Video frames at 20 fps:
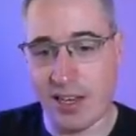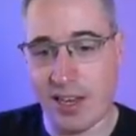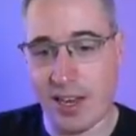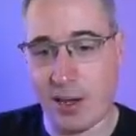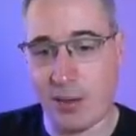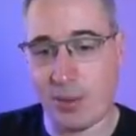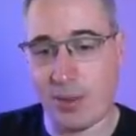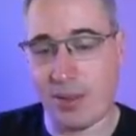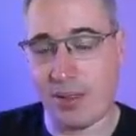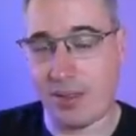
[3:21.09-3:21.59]

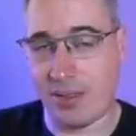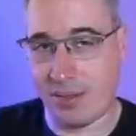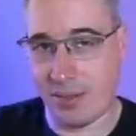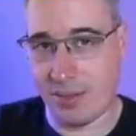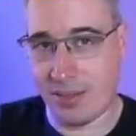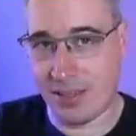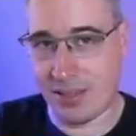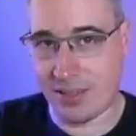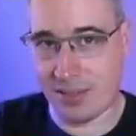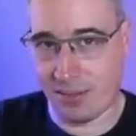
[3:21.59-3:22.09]
Now,
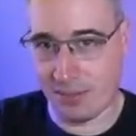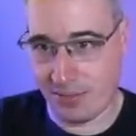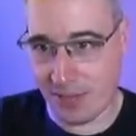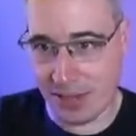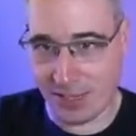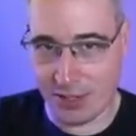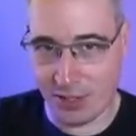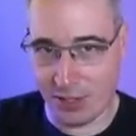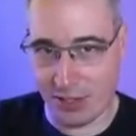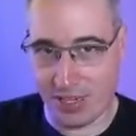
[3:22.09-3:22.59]
this
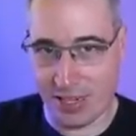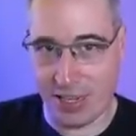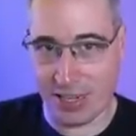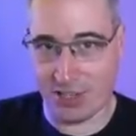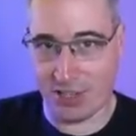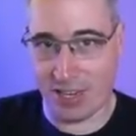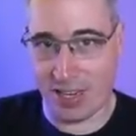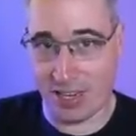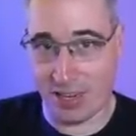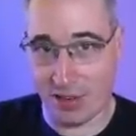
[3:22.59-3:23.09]
effect you could
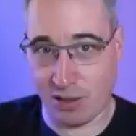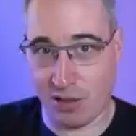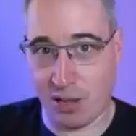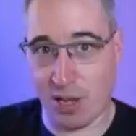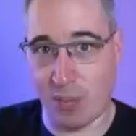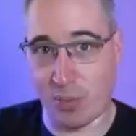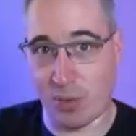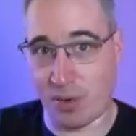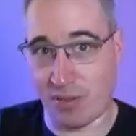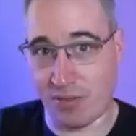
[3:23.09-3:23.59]
actually add a
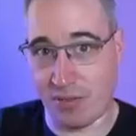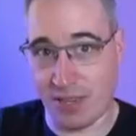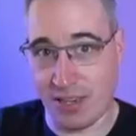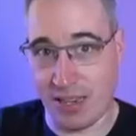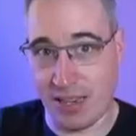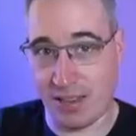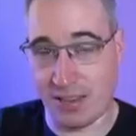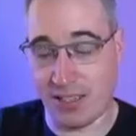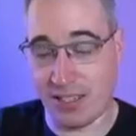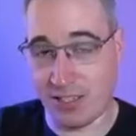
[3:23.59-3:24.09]
lot more
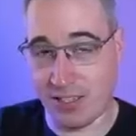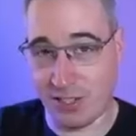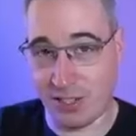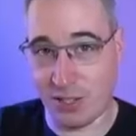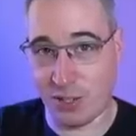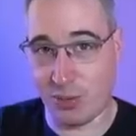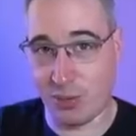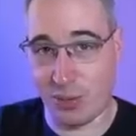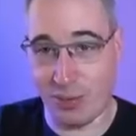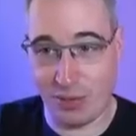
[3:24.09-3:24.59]
fidelity
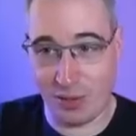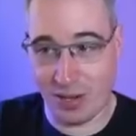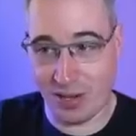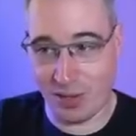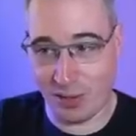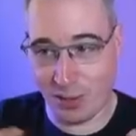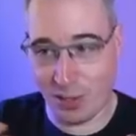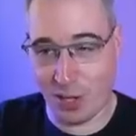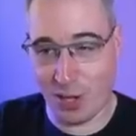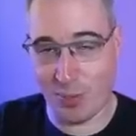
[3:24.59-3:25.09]
to if you
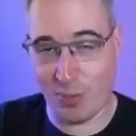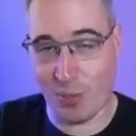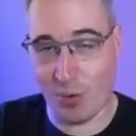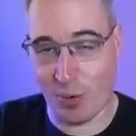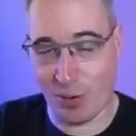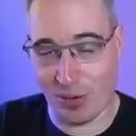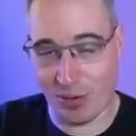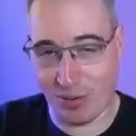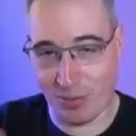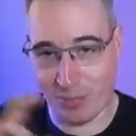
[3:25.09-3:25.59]
had a lot
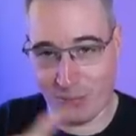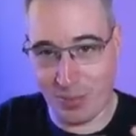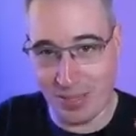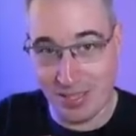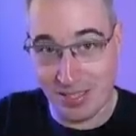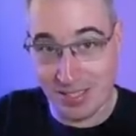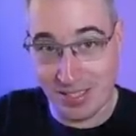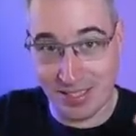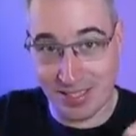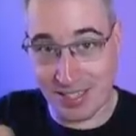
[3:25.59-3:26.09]
more
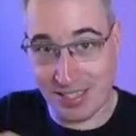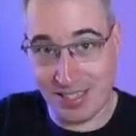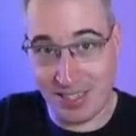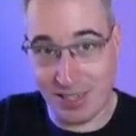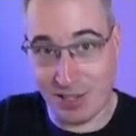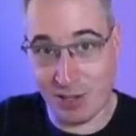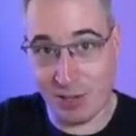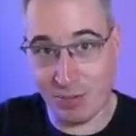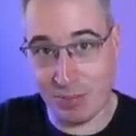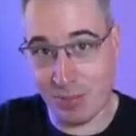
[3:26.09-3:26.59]
pieces in
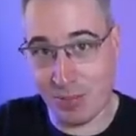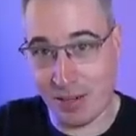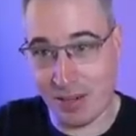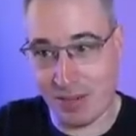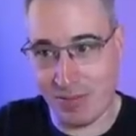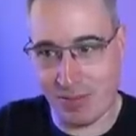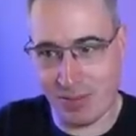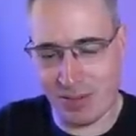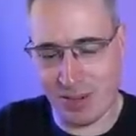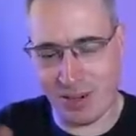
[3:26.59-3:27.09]
here,
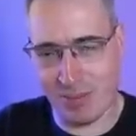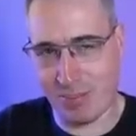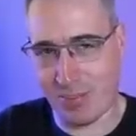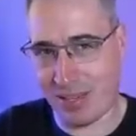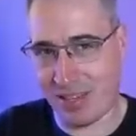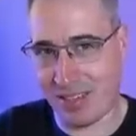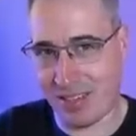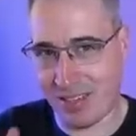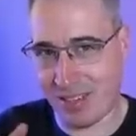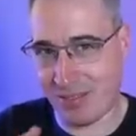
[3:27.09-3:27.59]
but for a
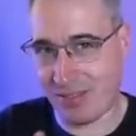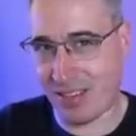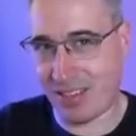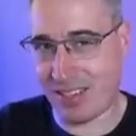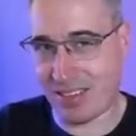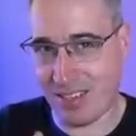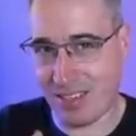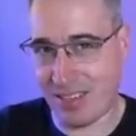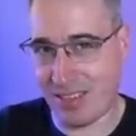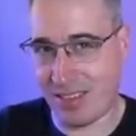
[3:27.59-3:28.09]
button
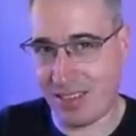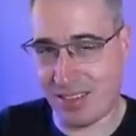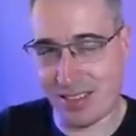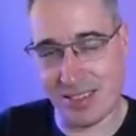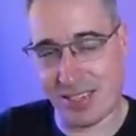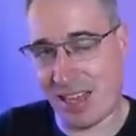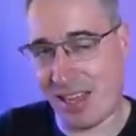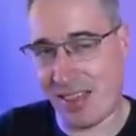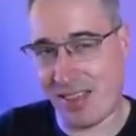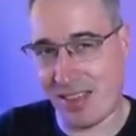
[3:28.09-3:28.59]
effect like
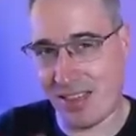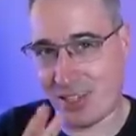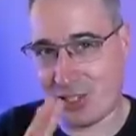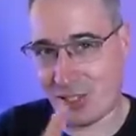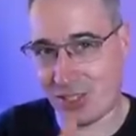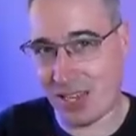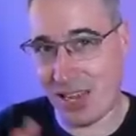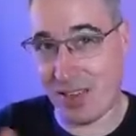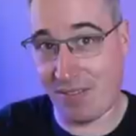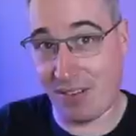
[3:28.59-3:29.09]
this, I think
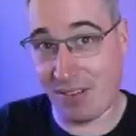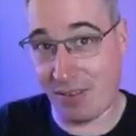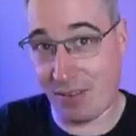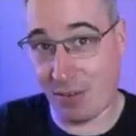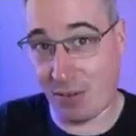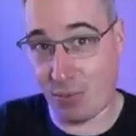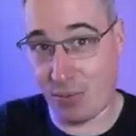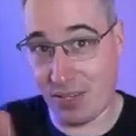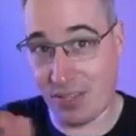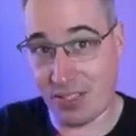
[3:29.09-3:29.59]
just having
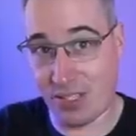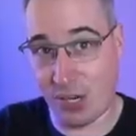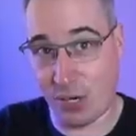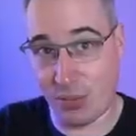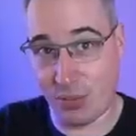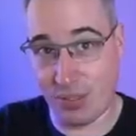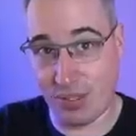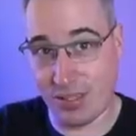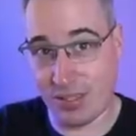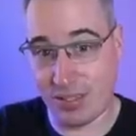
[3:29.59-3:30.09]
three
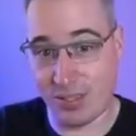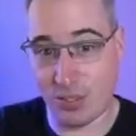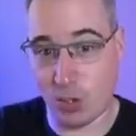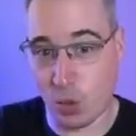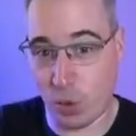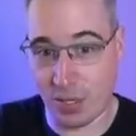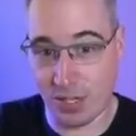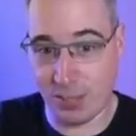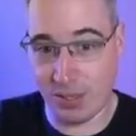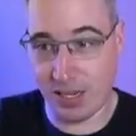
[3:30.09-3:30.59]
zones is
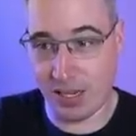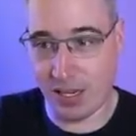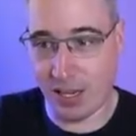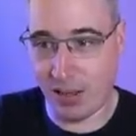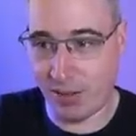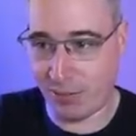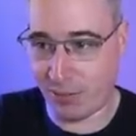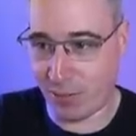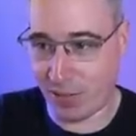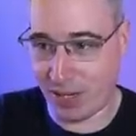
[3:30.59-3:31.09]
going to be
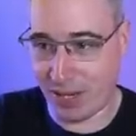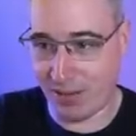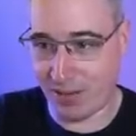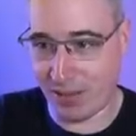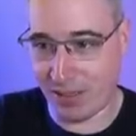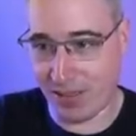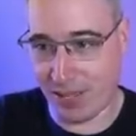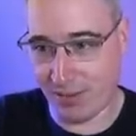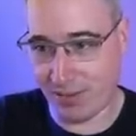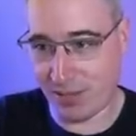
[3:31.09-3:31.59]
enough. We're gonna have
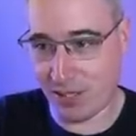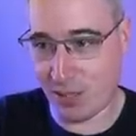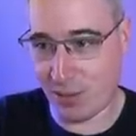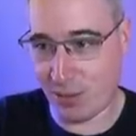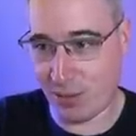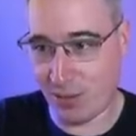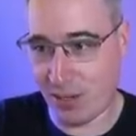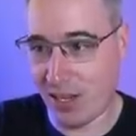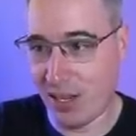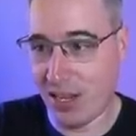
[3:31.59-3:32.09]
a left
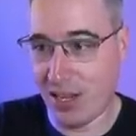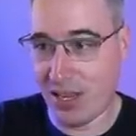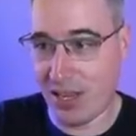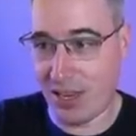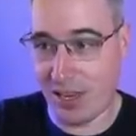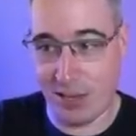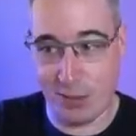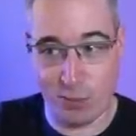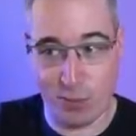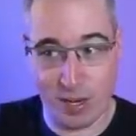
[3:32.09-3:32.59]
zone,
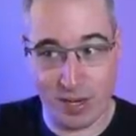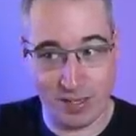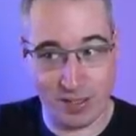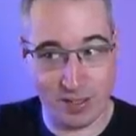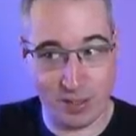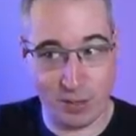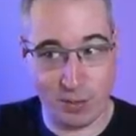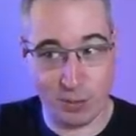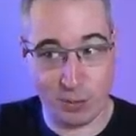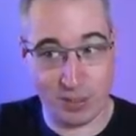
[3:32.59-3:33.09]
a right
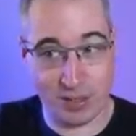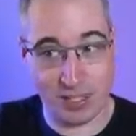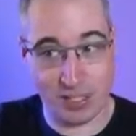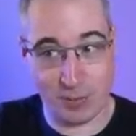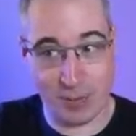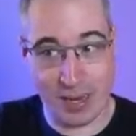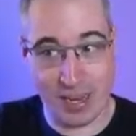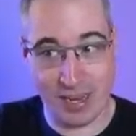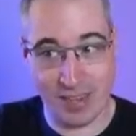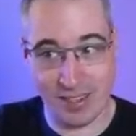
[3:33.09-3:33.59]
zone with the
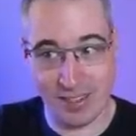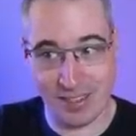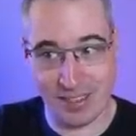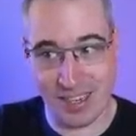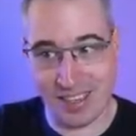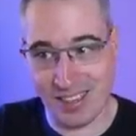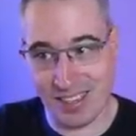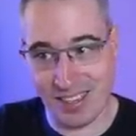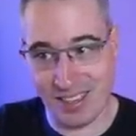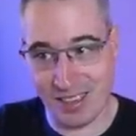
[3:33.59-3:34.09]
spans,
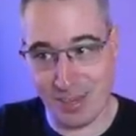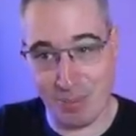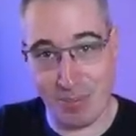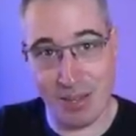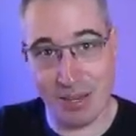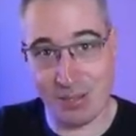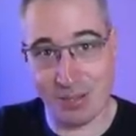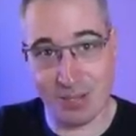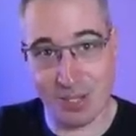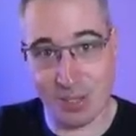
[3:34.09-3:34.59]
and then the
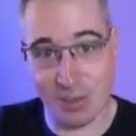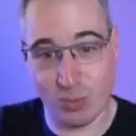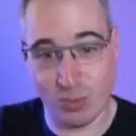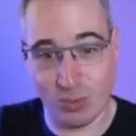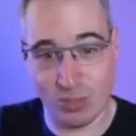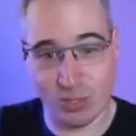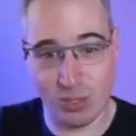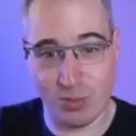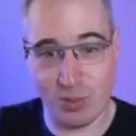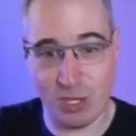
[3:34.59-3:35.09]
middle
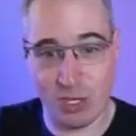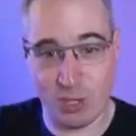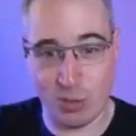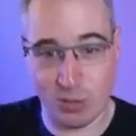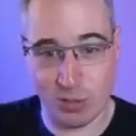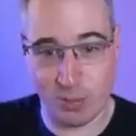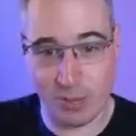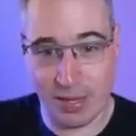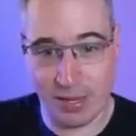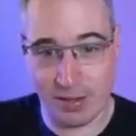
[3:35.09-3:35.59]
zone will just be
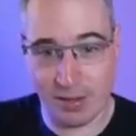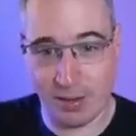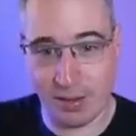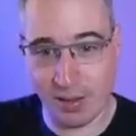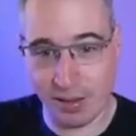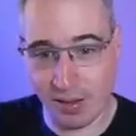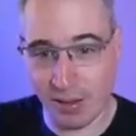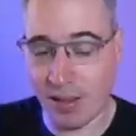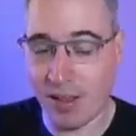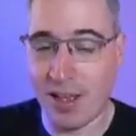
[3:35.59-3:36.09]
no span at
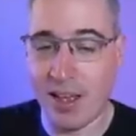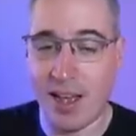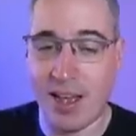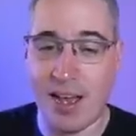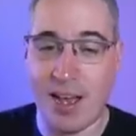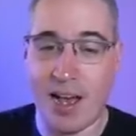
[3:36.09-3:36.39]
all.